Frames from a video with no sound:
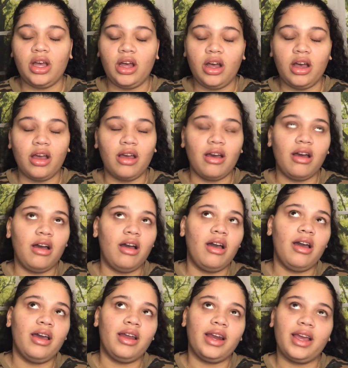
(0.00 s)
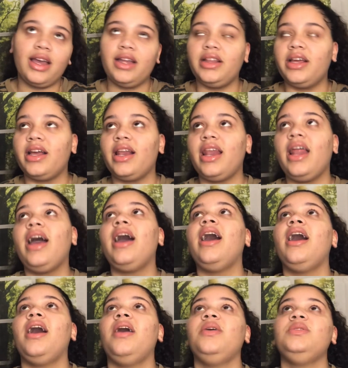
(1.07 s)
gone, like on the
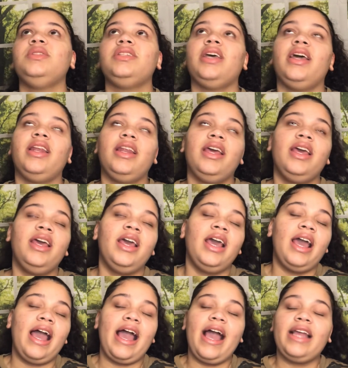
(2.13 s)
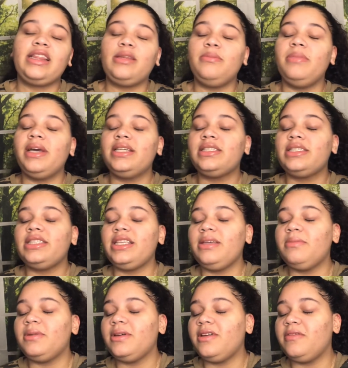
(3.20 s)
clouds, and I had the best
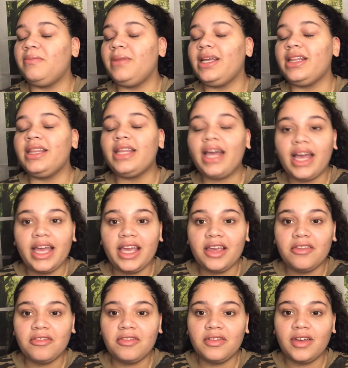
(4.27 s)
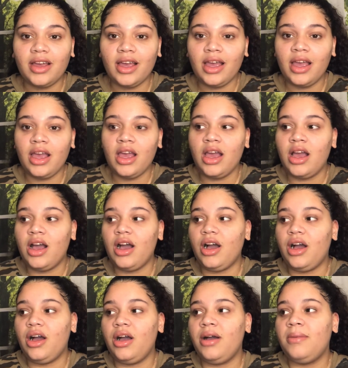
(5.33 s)
sleep of my life.
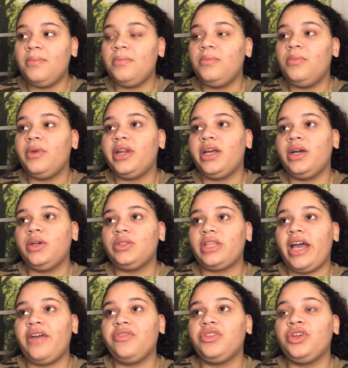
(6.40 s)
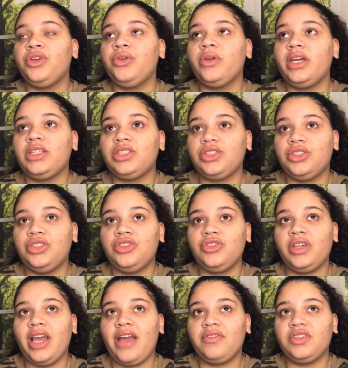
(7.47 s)
What else? After you get
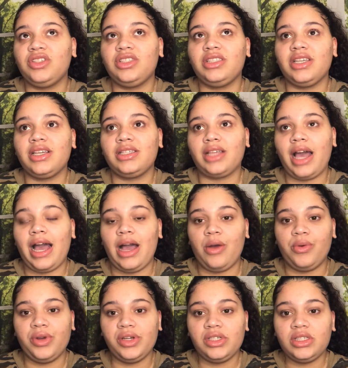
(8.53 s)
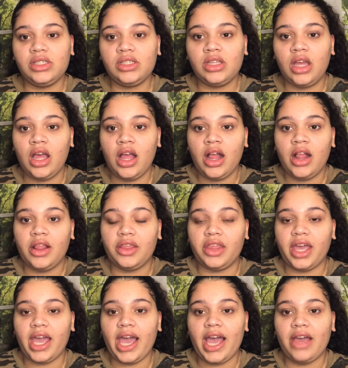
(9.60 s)
surgery, after 6 hours,
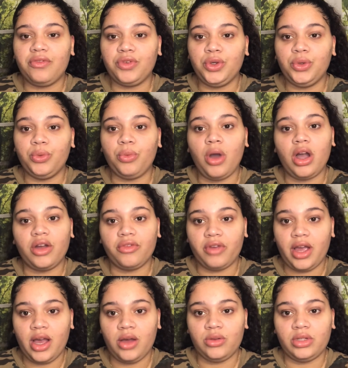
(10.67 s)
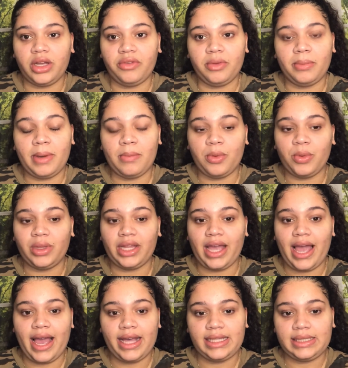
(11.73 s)
they have you walk around. I remember when they
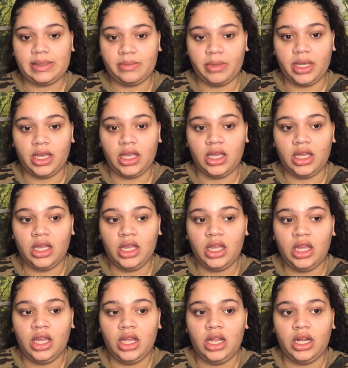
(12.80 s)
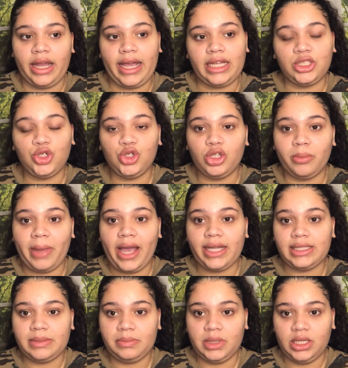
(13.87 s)
asked me, like, I told them I had
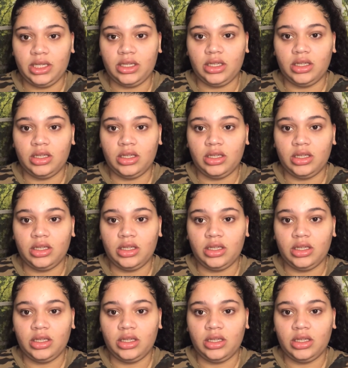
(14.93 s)
to pee.